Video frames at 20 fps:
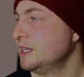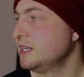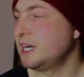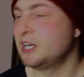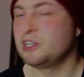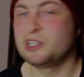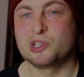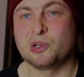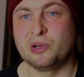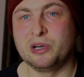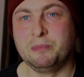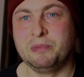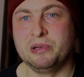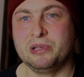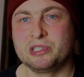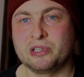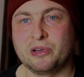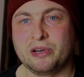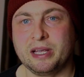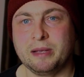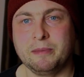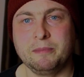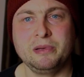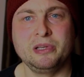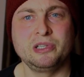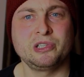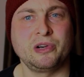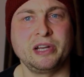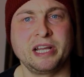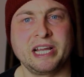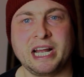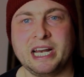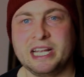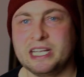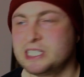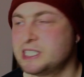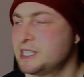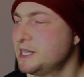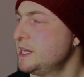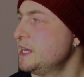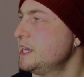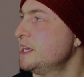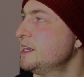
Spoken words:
I just call him Blue Tonic. Blue Tonic Alex.